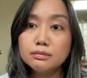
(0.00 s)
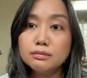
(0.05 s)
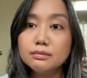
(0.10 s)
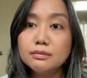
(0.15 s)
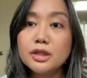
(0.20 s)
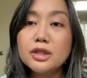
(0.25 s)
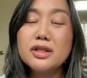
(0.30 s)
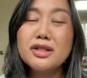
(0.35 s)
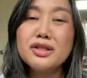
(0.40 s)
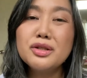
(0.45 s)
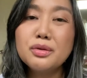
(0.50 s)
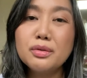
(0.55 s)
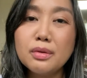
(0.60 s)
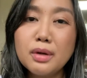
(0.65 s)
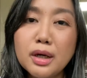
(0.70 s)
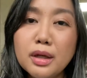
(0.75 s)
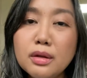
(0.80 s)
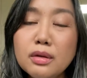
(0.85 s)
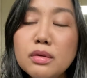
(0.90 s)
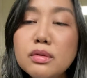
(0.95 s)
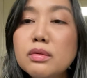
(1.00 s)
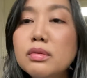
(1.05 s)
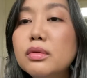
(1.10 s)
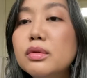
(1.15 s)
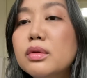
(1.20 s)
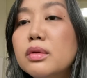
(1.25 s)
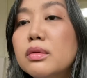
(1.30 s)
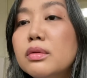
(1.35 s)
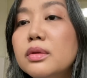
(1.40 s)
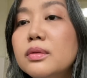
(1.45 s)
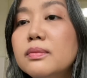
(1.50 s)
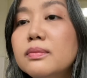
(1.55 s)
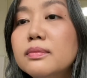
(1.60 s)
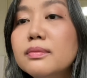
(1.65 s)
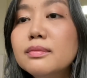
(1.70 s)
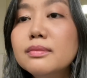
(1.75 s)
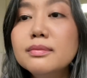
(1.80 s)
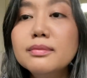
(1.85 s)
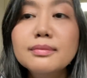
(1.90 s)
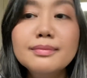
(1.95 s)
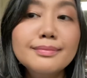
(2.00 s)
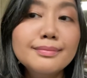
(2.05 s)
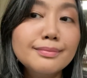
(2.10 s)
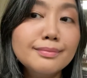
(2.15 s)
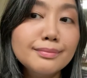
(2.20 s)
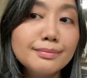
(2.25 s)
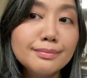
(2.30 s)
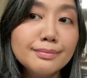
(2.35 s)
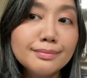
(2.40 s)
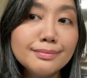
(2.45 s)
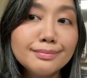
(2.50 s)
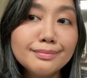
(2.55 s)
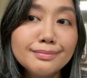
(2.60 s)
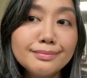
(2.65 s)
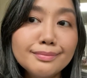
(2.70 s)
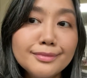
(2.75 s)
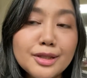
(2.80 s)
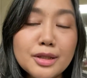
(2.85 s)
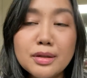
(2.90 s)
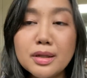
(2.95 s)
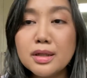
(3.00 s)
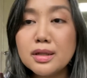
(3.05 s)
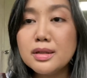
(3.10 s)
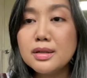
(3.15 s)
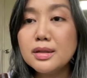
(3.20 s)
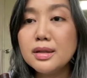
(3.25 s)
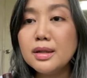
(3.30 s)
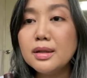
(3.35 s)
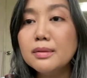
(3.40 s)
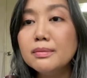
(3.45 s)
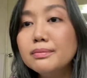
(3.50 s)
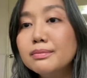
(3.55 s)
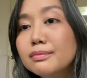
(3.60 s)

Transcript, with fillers: Because it's quite cool toned, as you can see.